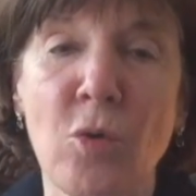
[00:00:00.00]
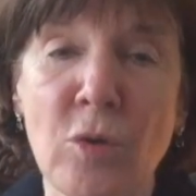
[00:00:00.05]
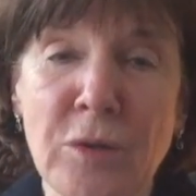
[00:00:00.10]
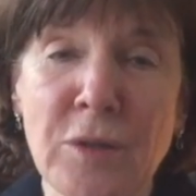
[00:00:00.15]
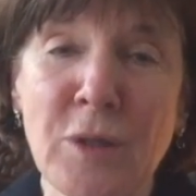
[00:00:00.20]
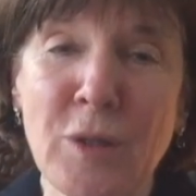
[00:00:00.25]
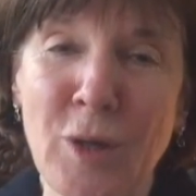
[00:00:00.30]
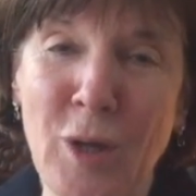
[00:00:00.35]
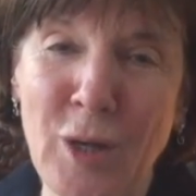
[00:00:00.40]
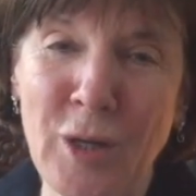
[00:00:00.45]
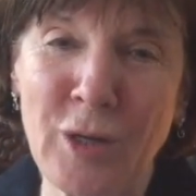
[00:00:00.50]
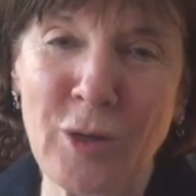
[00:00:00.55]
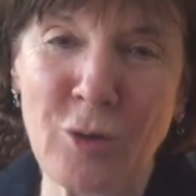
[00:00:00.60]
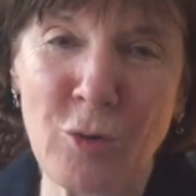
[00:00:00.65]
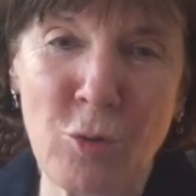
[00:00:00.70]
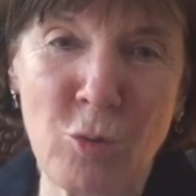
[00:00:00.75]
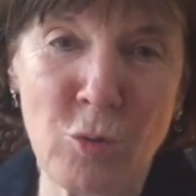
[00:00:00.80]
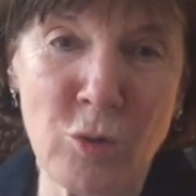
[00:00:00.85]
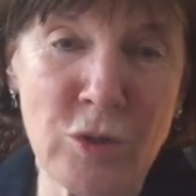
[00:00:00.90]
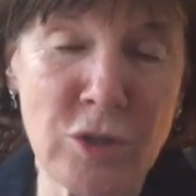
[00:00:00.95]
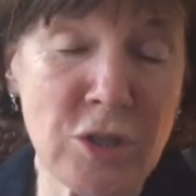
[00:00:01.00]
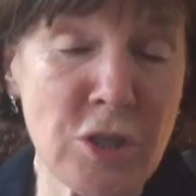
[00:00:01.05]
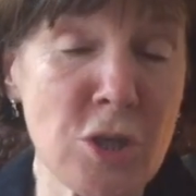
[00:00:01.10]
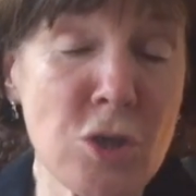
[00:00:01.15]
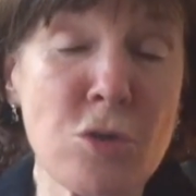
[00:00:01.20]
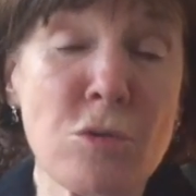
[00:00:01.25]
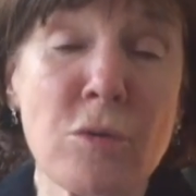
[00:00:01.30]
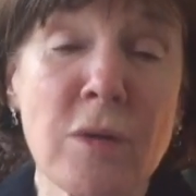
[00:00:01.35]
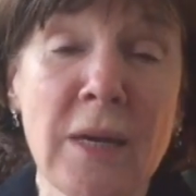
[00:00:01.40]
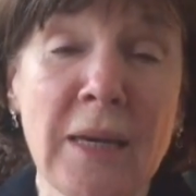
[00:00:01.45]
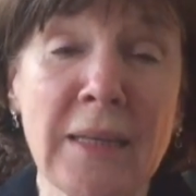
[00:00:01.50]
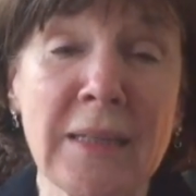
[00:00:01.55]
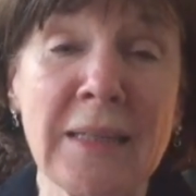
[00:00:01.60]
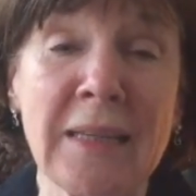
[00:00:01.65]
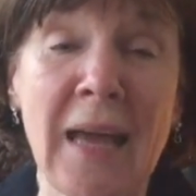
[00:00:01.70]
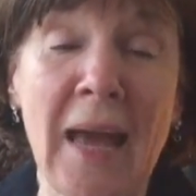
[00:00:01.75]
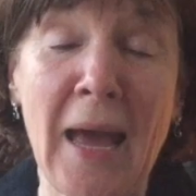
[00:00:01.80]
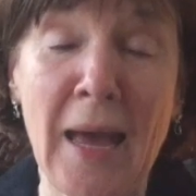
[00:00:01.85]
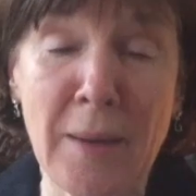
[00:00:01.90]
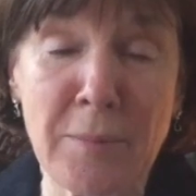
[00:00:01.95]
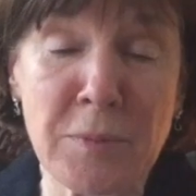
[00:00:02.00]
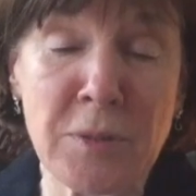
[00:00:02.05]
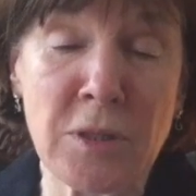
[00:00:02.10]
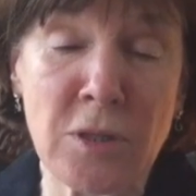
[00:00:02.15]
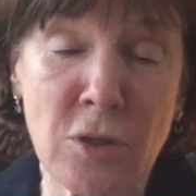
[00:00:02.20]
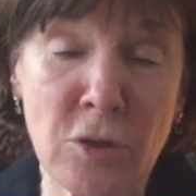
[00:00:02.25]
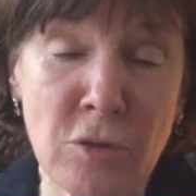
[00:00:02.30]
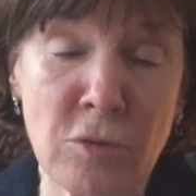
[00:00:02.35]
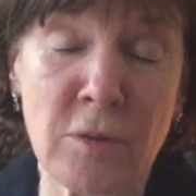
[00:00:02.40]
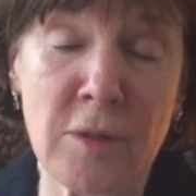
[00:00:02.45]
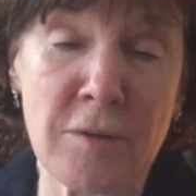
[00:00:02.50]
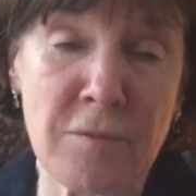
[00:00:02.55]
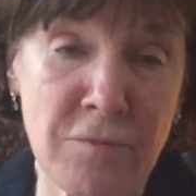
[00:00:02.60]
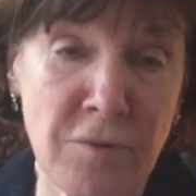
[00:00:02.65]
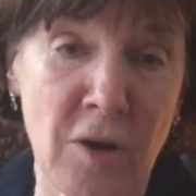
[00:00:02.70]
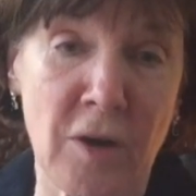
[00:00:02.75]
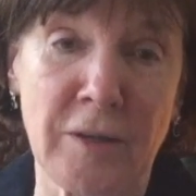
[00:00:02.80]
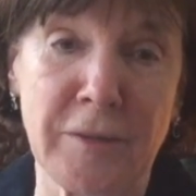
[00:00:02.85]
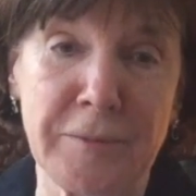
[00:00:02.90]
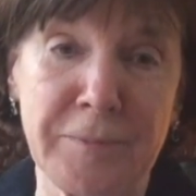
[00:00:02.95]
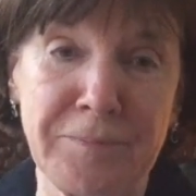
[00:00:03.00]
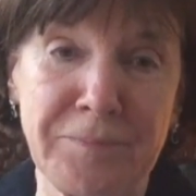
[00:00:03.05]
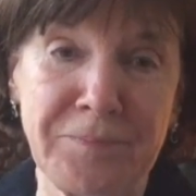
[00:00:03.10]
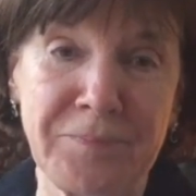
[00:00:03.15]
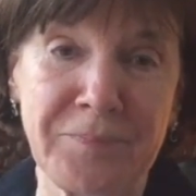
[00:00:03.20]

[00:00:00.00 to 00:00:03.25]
orthodontic course that you can absolutely find.